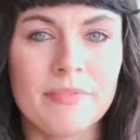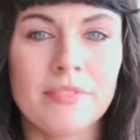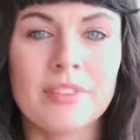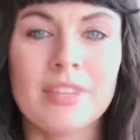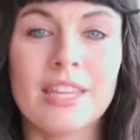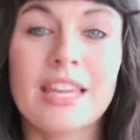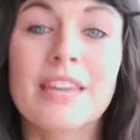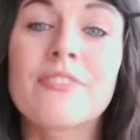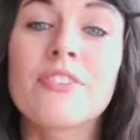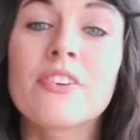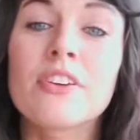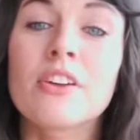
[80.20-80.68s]

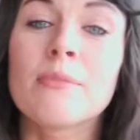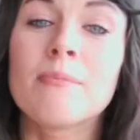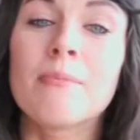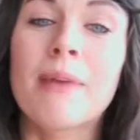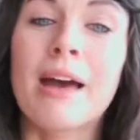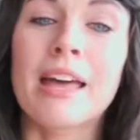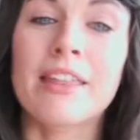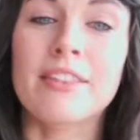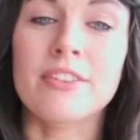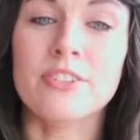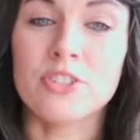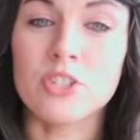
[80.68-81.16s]
If you
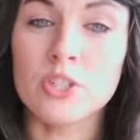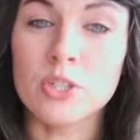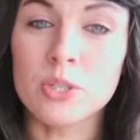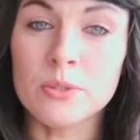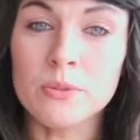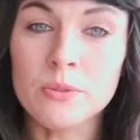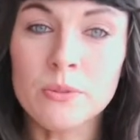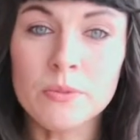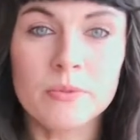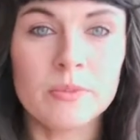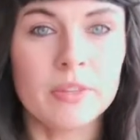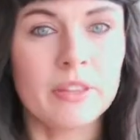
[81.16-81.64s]
compare the
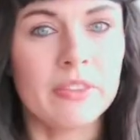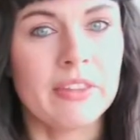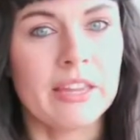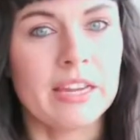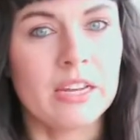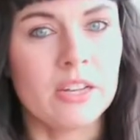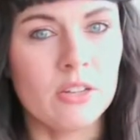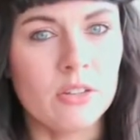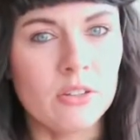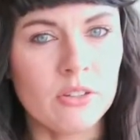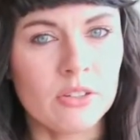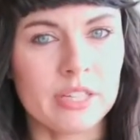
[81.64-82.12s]
two, then
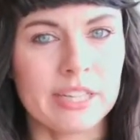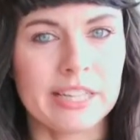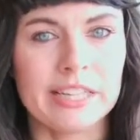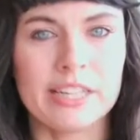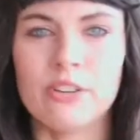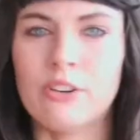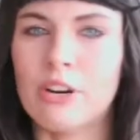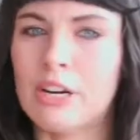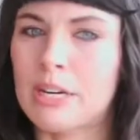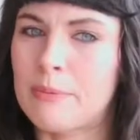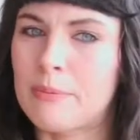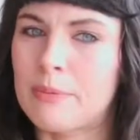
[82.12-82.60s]
they look
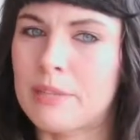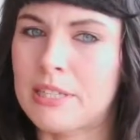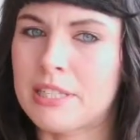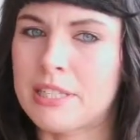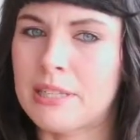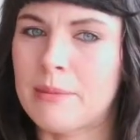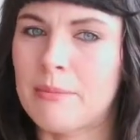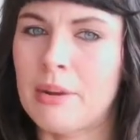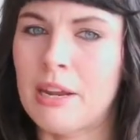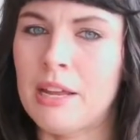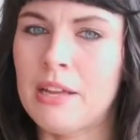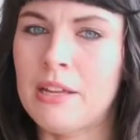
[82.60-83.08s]
incredibly
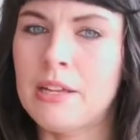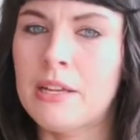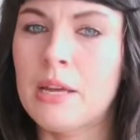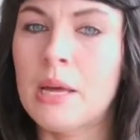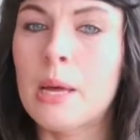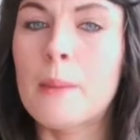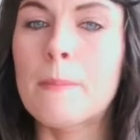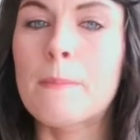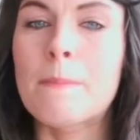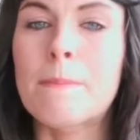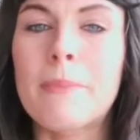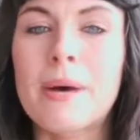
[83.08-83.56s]
similar,
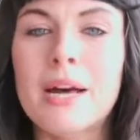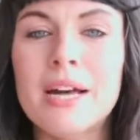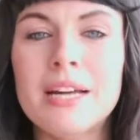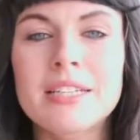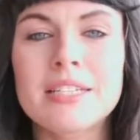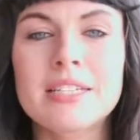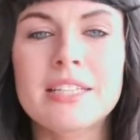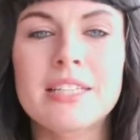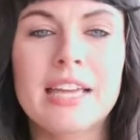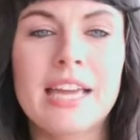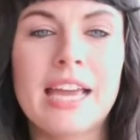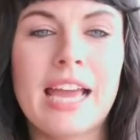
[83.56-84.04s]

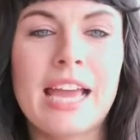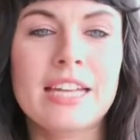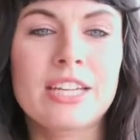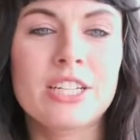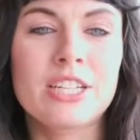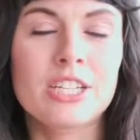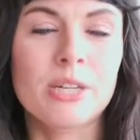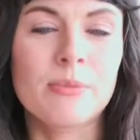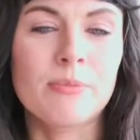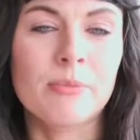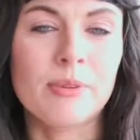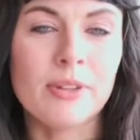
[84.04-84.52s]
but they
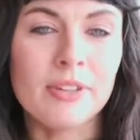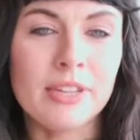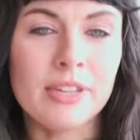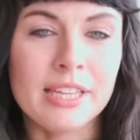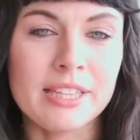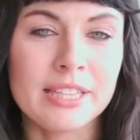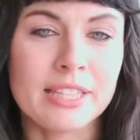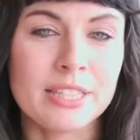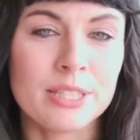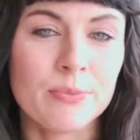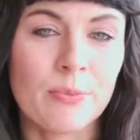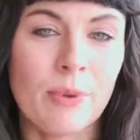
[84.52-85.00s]
ended up
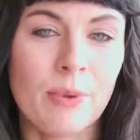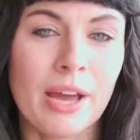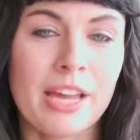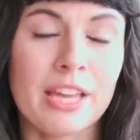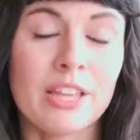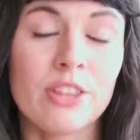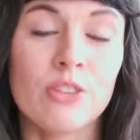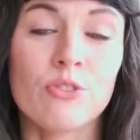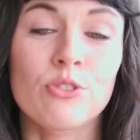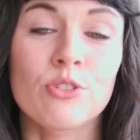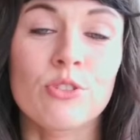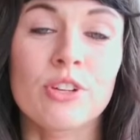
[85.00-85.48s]
looking this
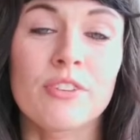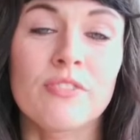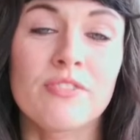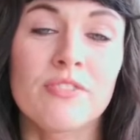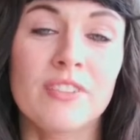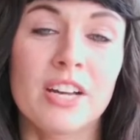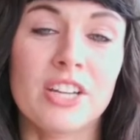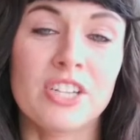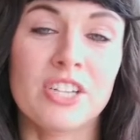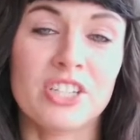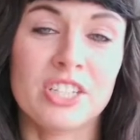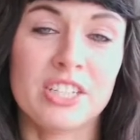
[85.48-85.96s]
way through
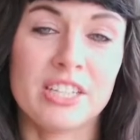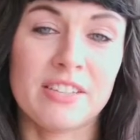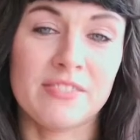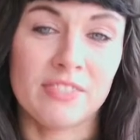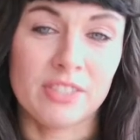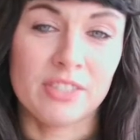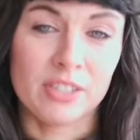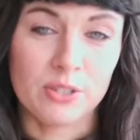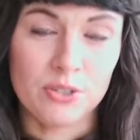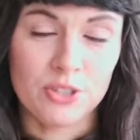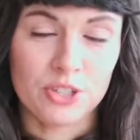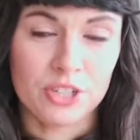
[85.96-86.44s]
convergent
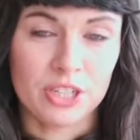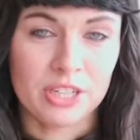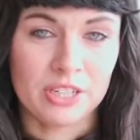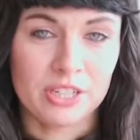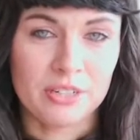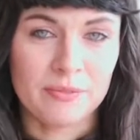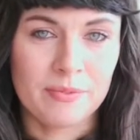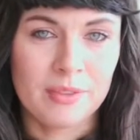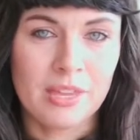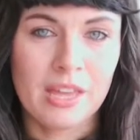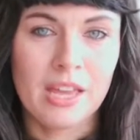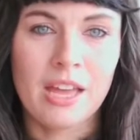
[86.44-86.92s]
evolution,
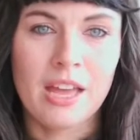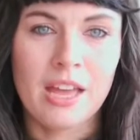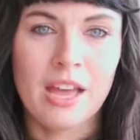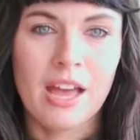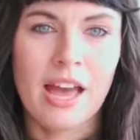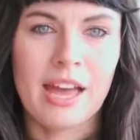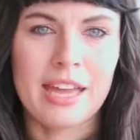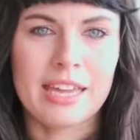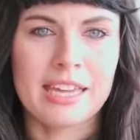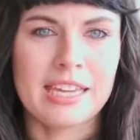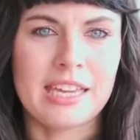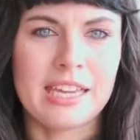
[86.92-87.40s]

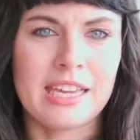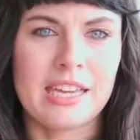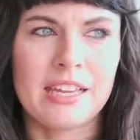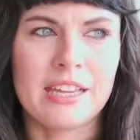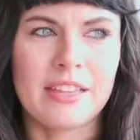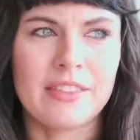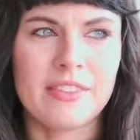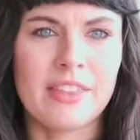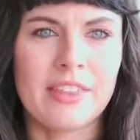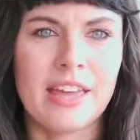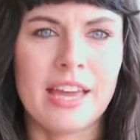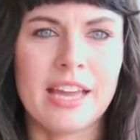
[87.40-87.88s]

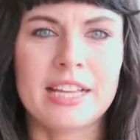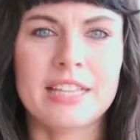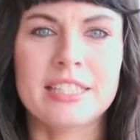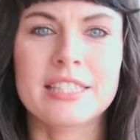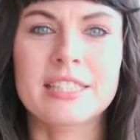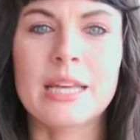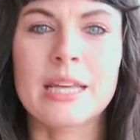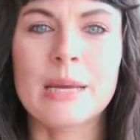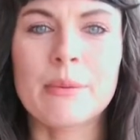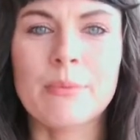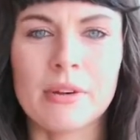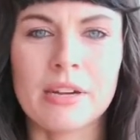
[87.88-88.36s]
i.e. they
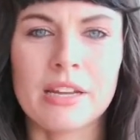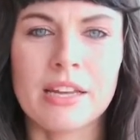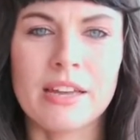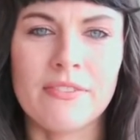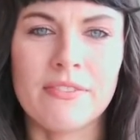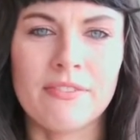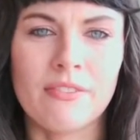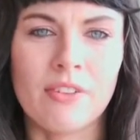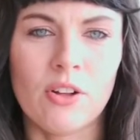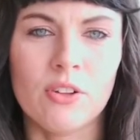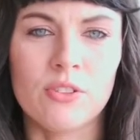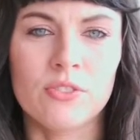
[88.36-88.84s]
separately
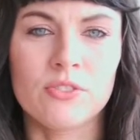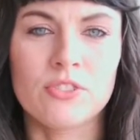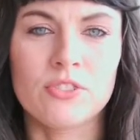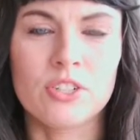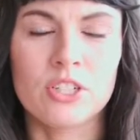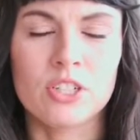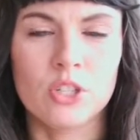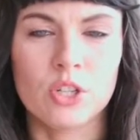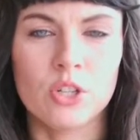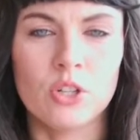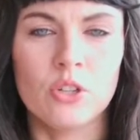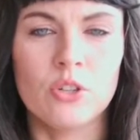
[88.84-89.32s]

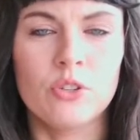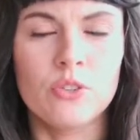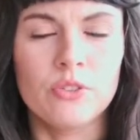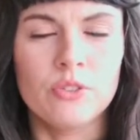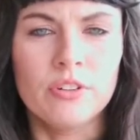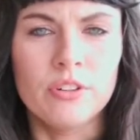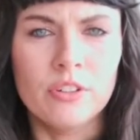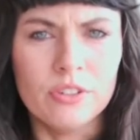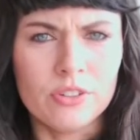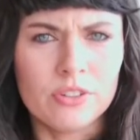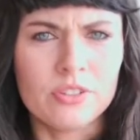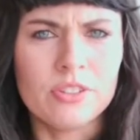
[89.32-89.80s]
evolved to
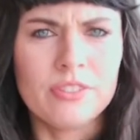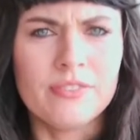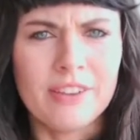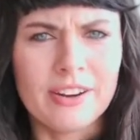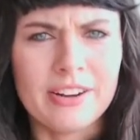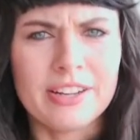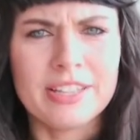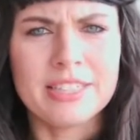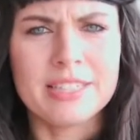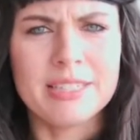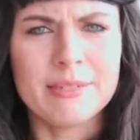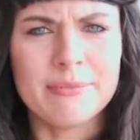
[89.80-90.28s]
look
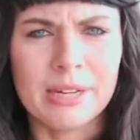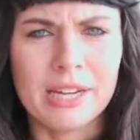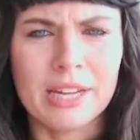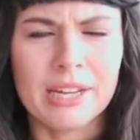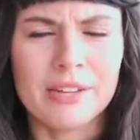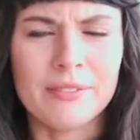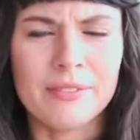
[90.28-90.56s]
very similar.